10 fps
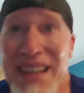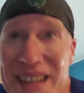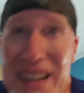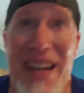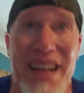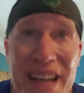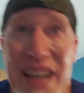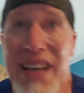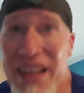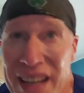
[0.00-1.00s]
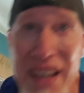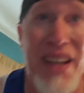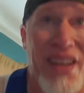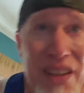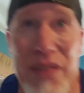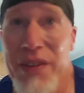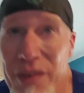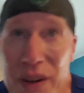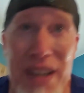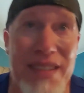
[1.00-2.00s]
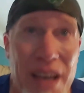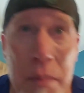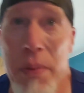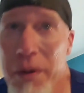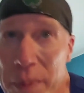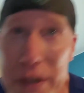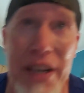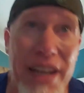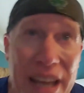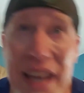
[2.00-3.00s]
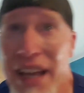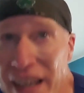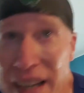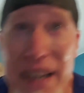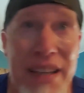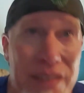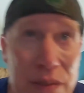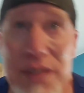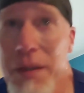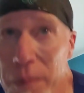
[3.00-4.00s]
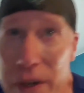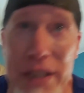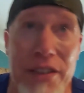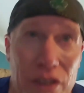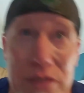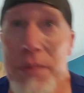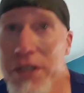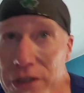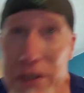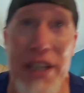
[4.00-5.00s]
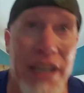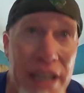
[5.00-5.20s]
All right, 300 watts, burning pretty good. So we separate the adults from the children.